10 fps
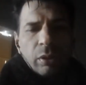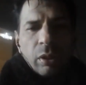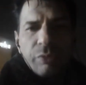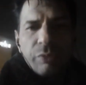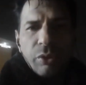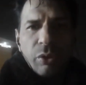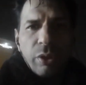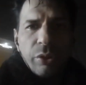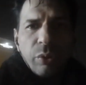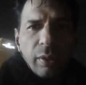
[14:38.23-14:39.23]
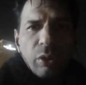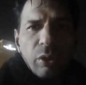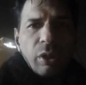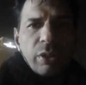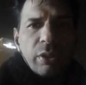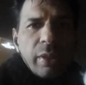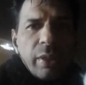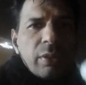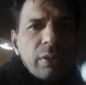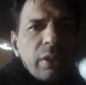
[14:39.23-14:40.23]
After all, you are cockroaches
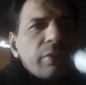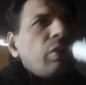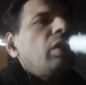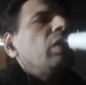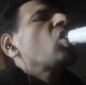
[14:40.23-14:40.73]
and insects only.